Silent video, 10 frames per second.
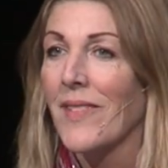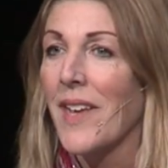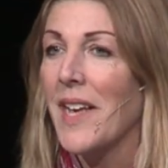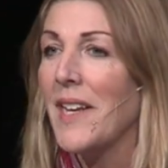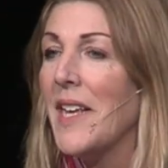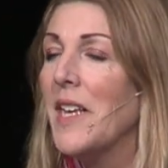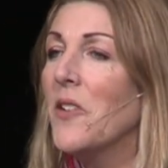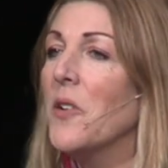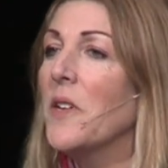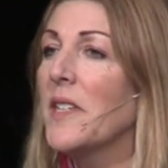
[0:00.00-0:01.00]
An
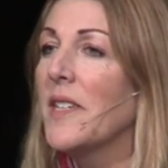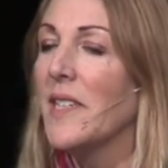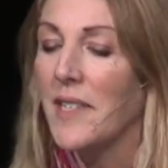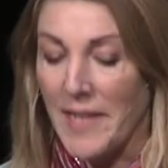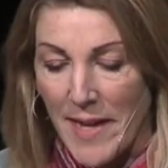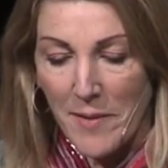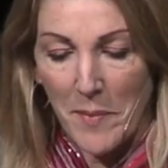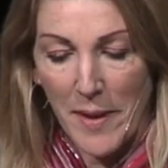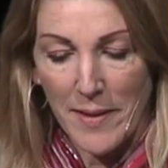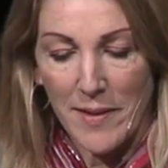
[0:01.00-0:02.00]
inner
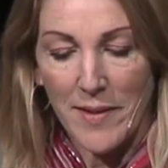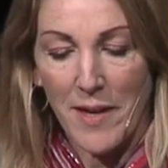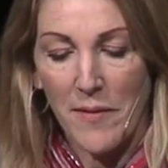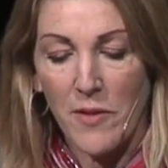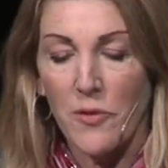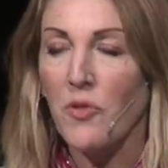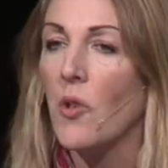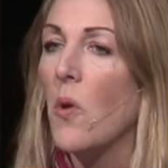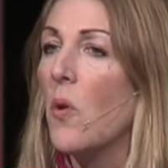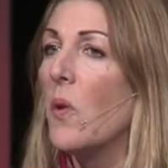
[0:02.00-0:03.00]
contentment of the
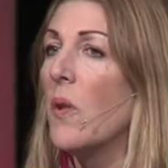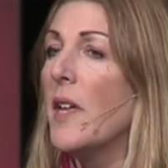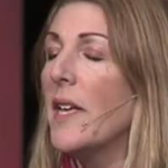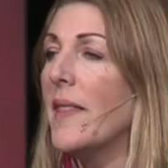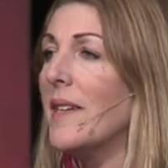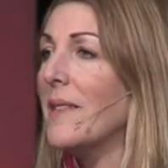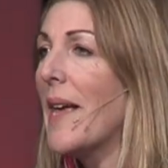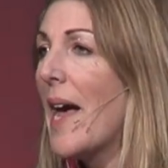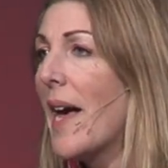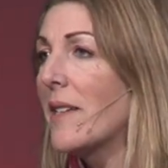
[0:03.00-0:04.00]
soul that is
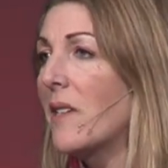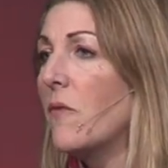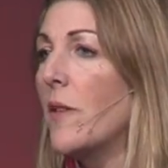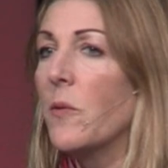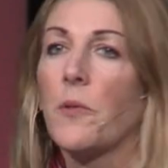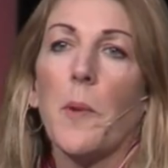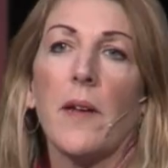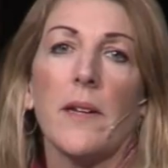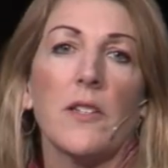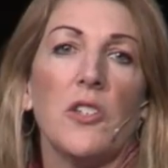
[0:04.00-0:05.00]
actively
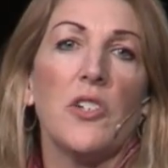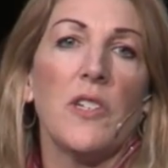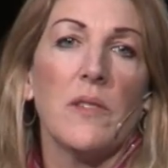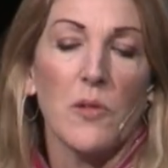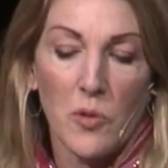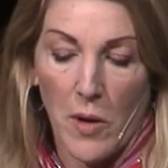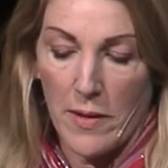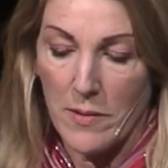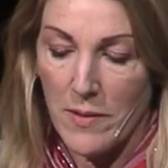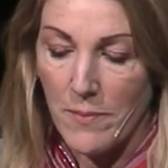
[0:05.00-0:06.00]
responding to Jesus
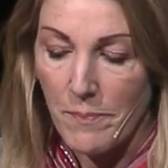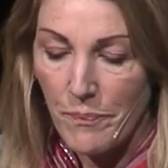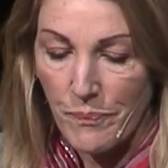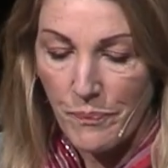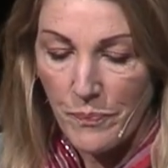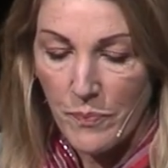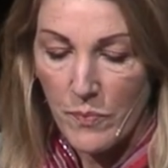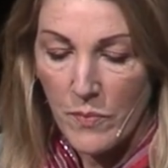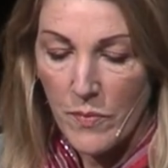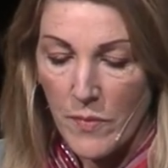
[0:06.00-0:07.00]
Christ.
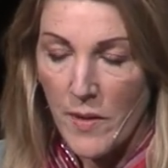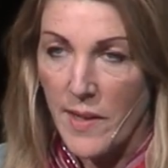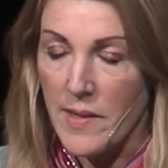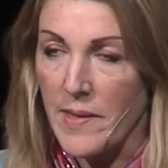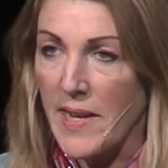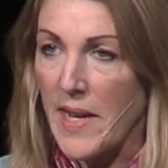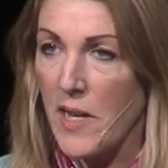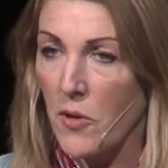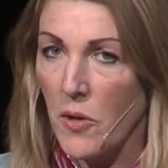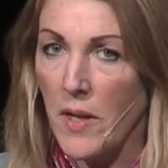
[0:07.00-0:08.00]
It's an
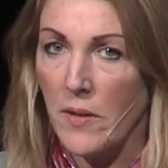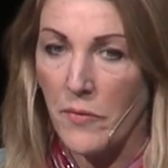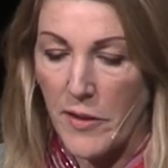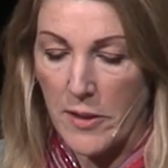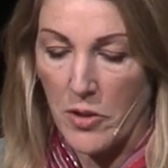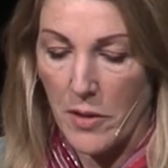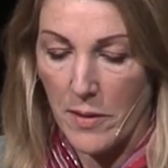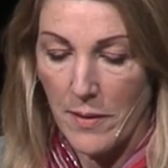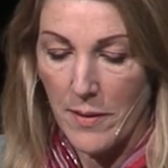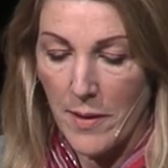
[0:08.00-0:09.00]
inner
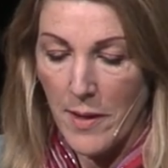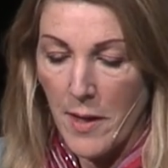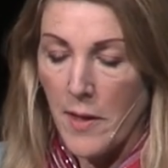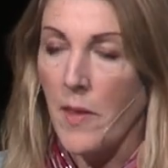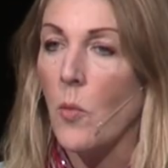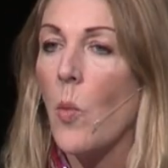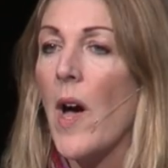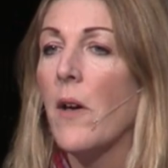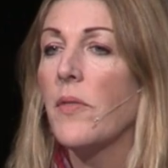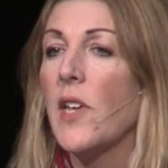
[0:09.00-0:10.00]
conviction that
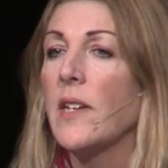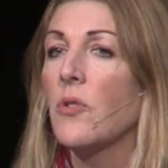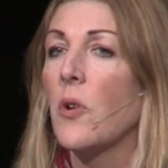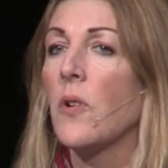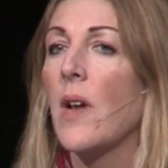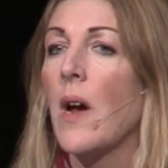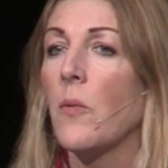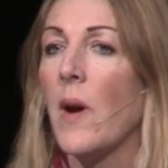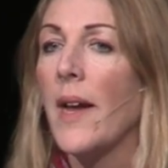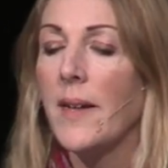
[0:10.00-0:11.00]
while things are not
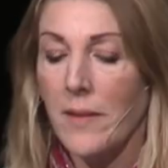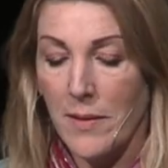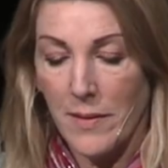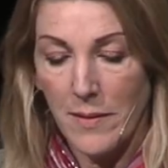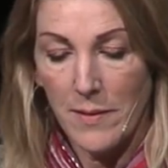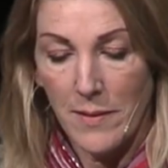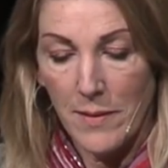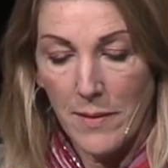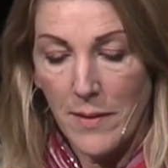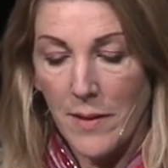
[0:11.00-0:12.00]
right,
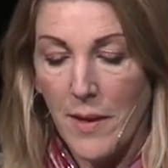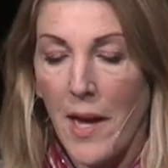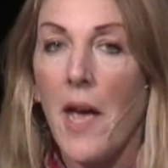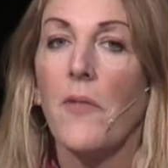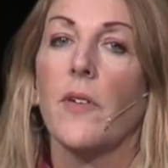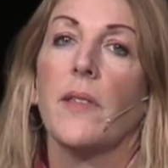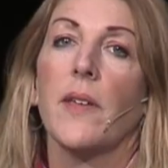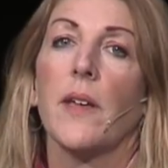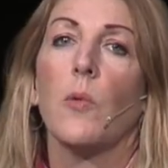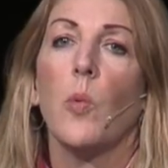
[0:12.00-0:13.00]

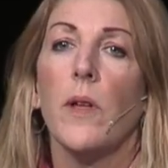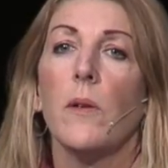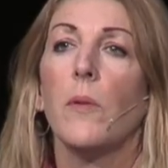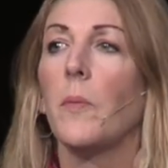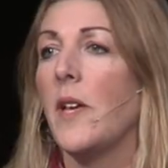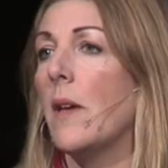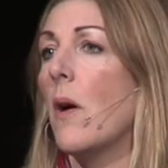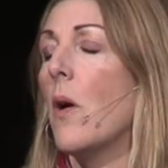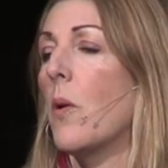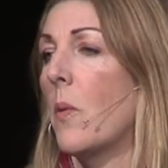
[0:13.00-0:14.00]
everything will be
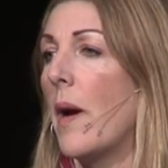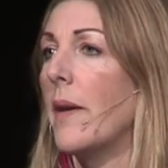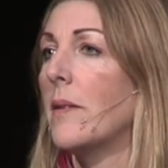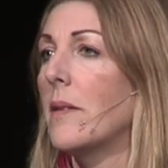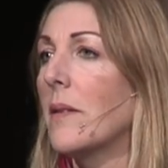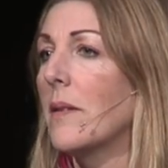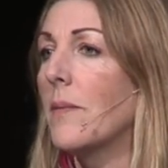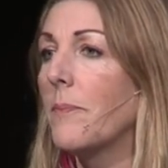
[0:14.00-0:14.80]
all right.